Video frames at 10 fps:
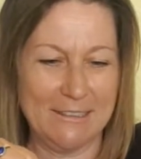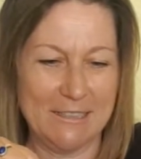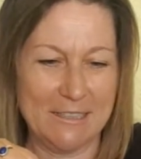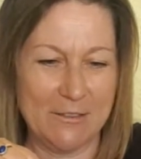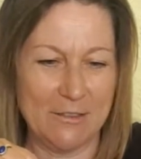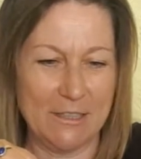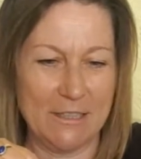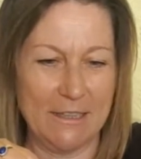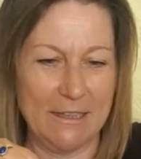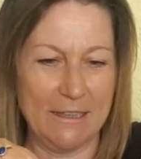Let's have a
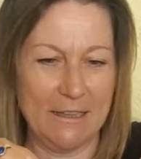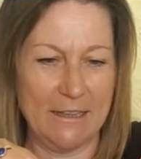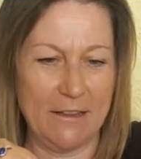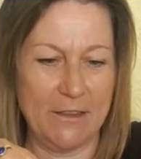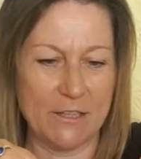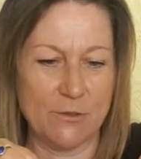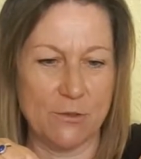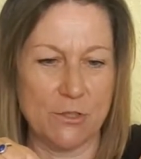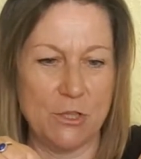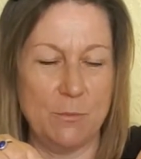look. Oh, that's
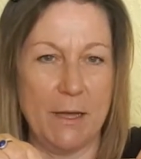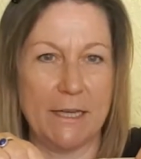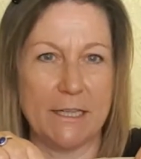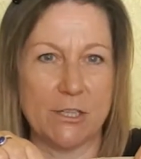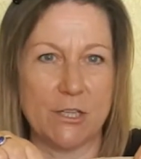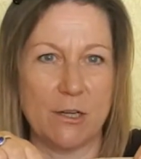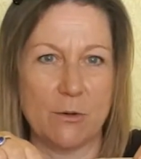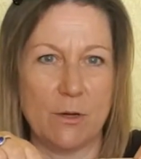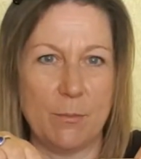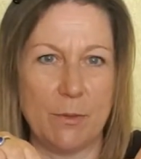not too bad actually. I'm
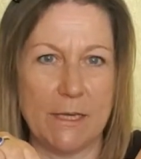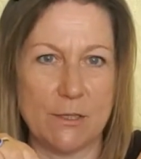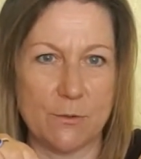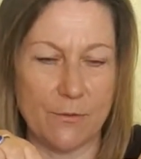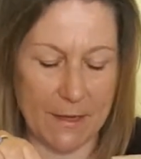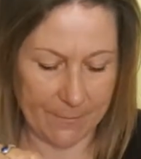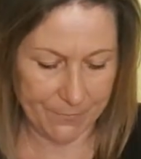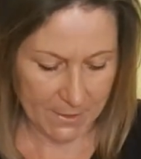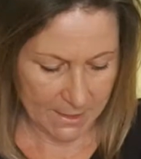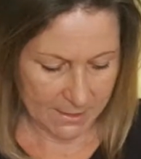quite pleased with that.